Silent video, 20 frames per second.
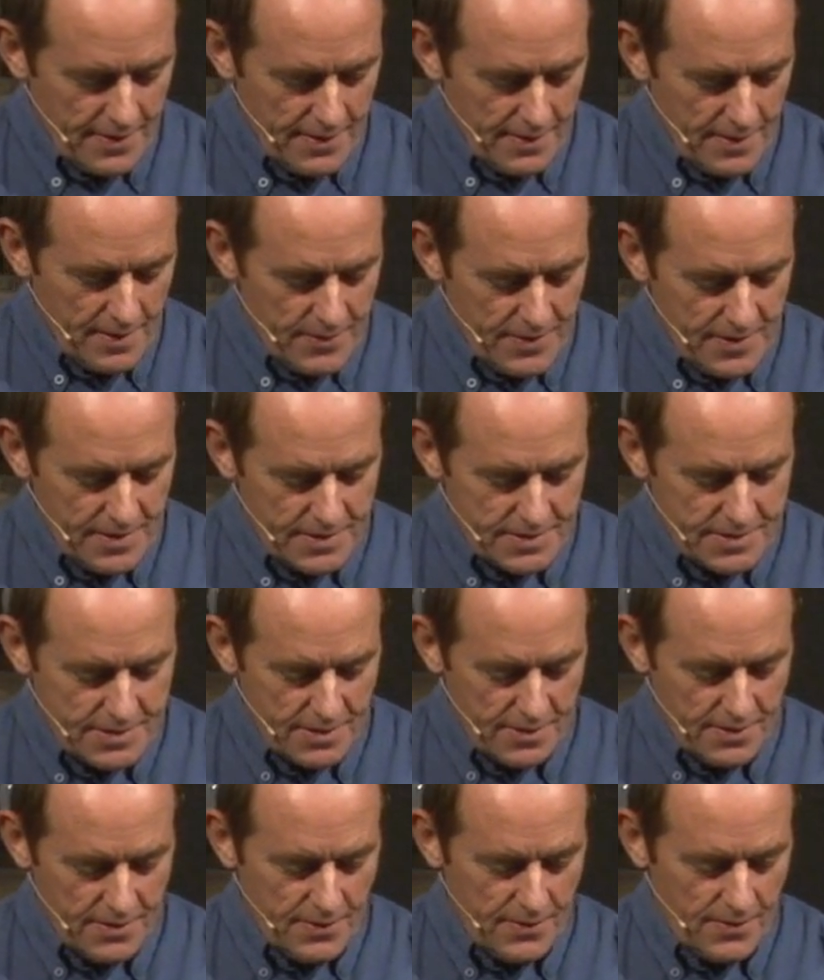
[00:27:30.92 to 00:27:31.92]
Let me just
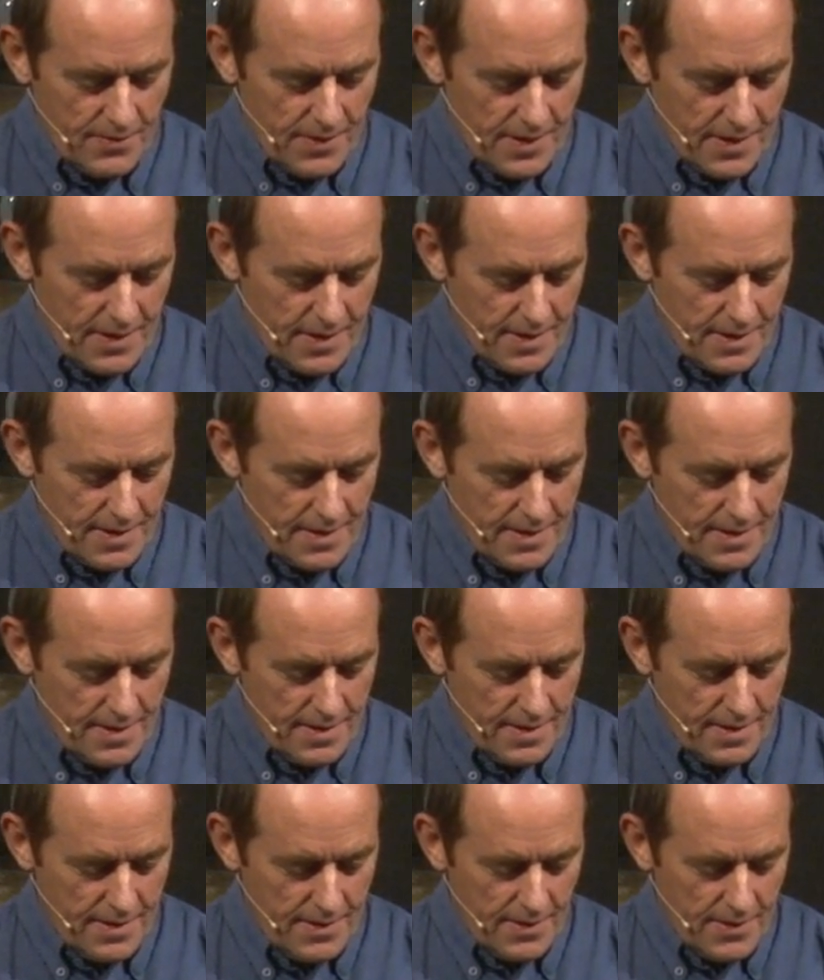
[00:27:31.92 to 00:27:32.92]
tell you
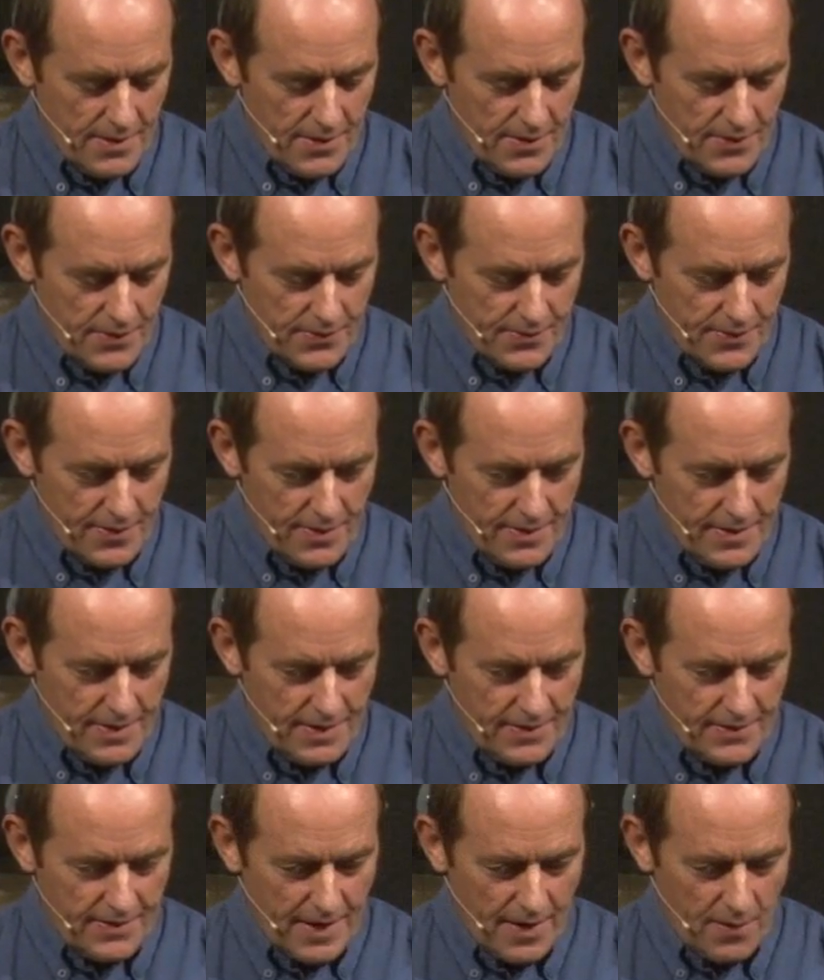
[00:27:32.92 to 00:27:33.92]
three
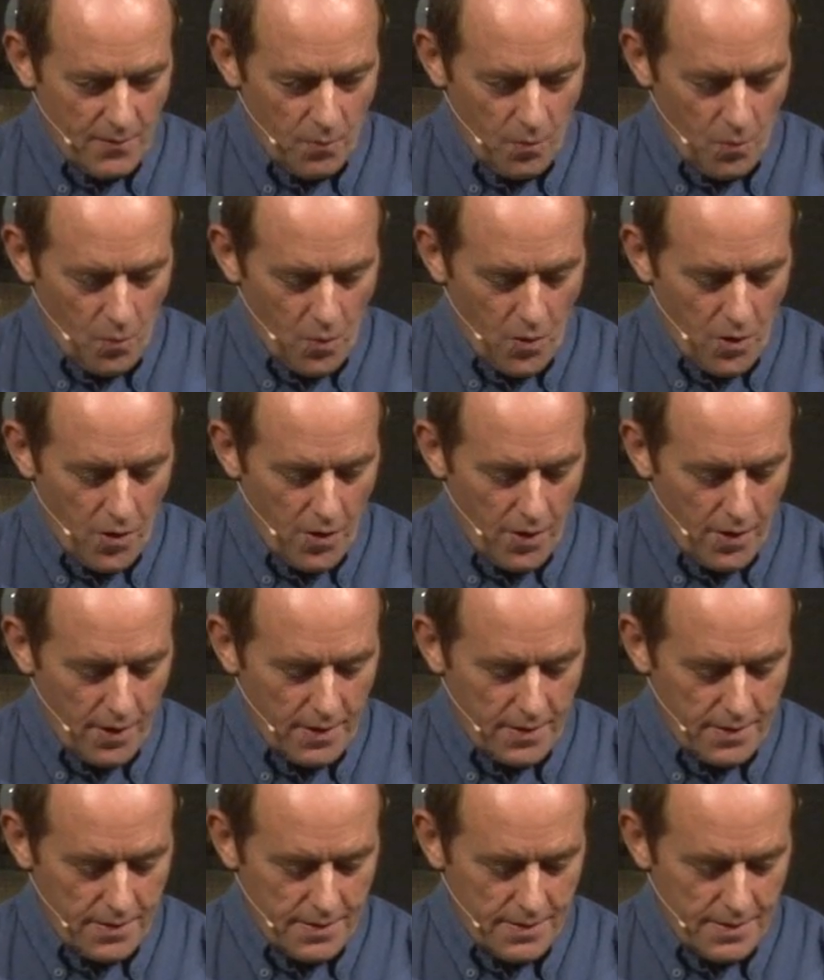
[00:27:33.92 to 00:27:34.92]
things that
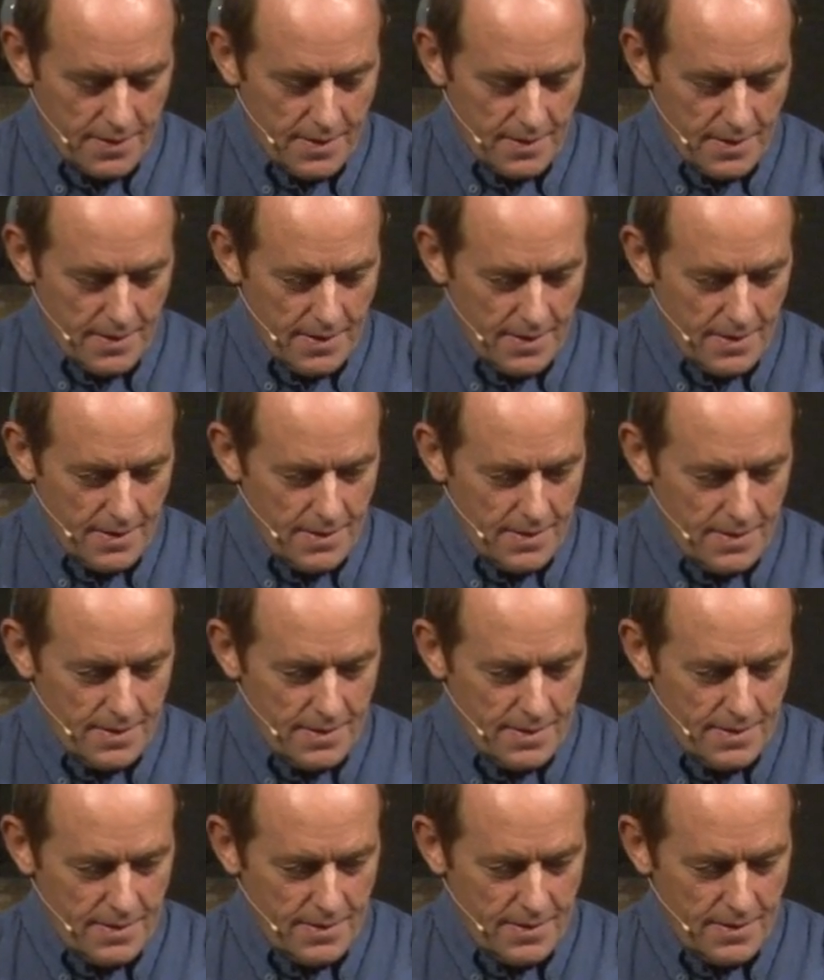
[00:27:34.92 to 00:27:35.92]
work
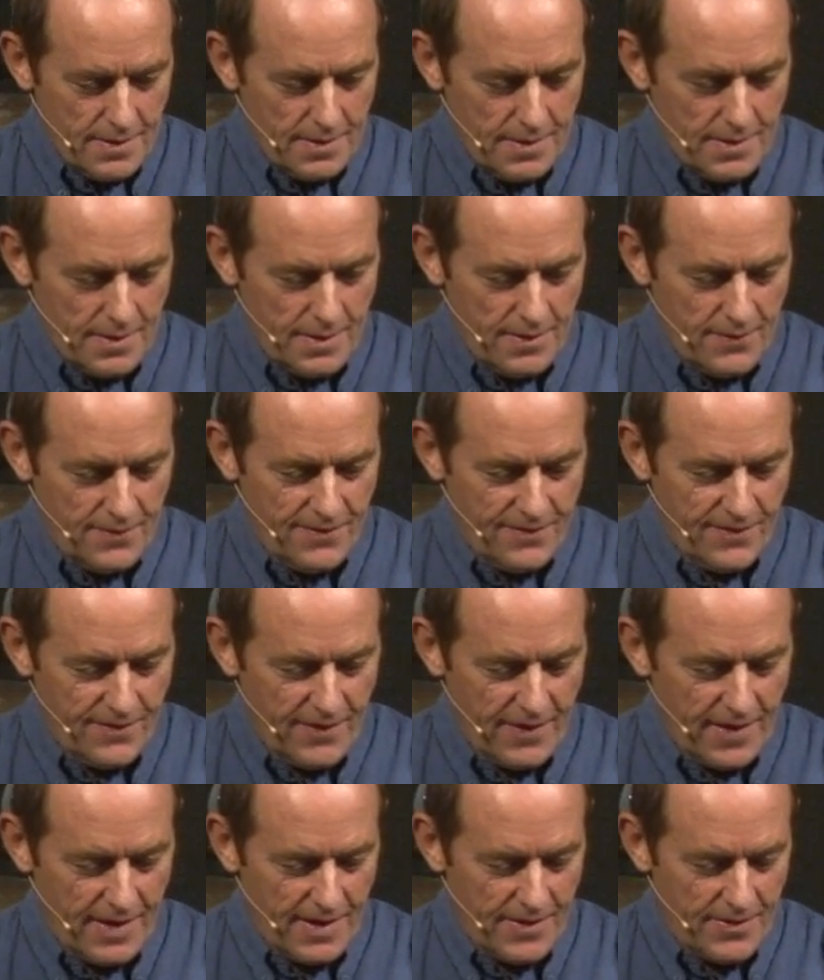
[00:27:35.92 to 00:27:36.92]
in
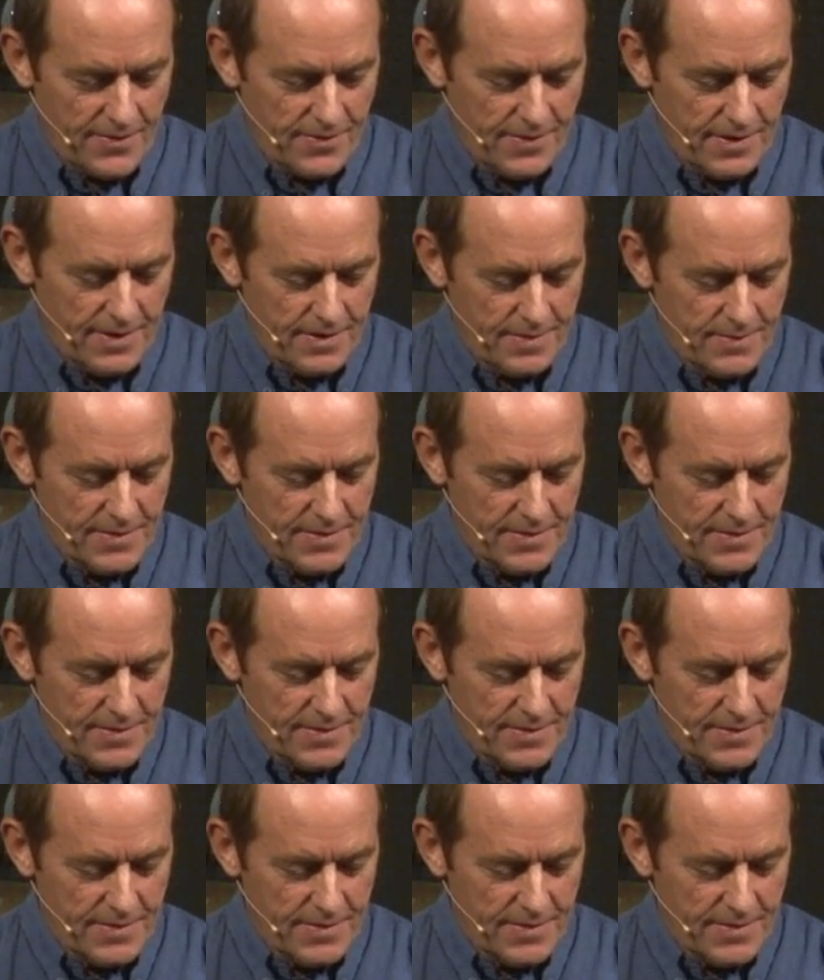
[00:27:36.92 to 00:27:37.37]
fathering.